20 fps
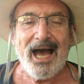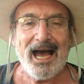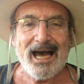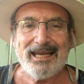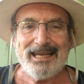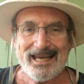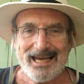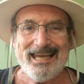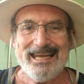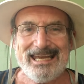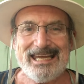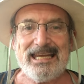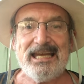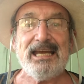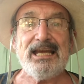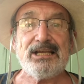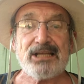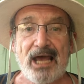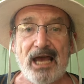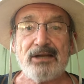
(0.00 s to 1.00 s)
And He
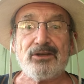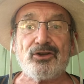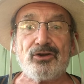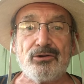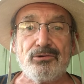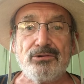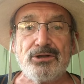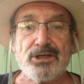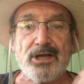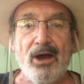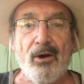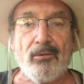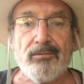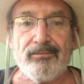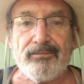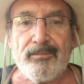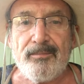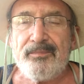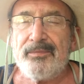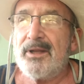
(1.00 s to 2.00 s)
is our true
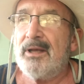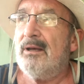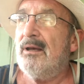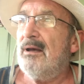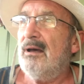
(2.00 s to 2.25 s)
self.